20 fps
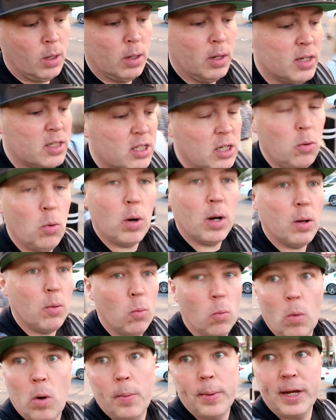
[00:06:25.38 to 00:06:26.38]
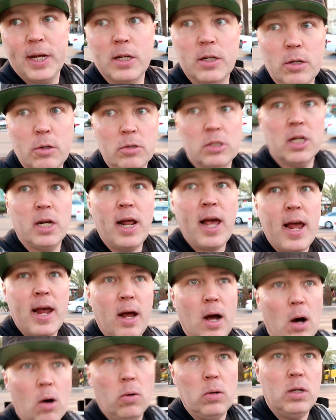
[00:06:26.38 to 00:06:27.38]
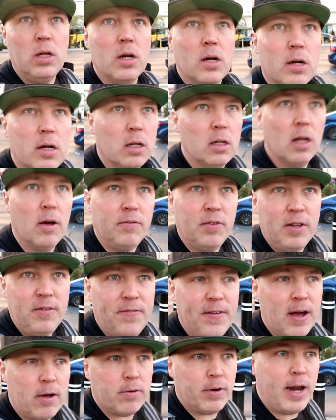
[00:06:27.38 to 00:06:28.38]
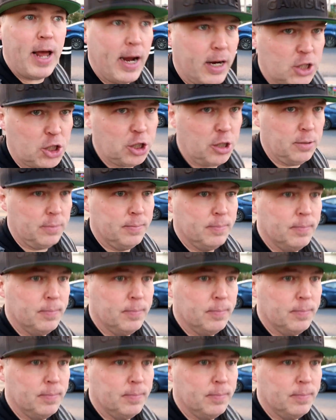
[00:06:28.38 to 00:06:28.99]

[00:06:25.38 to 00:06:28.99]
let's see what, what we can do today. Oh look, lovely fountain action.